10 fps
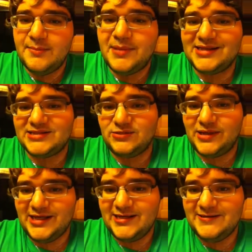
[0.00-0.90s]
passed
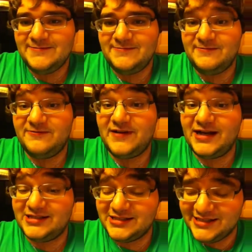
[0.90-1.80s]
away.
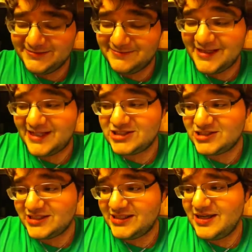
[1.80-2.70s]
Finally,
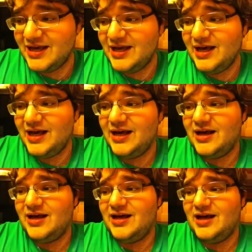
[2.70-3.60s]
actually.
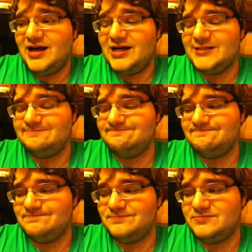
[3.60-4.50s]
I
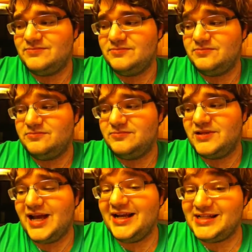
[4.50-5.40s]

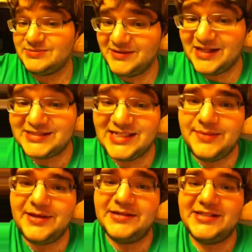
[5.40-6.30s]
need to explain that
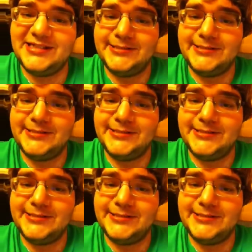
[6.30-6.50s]
statement.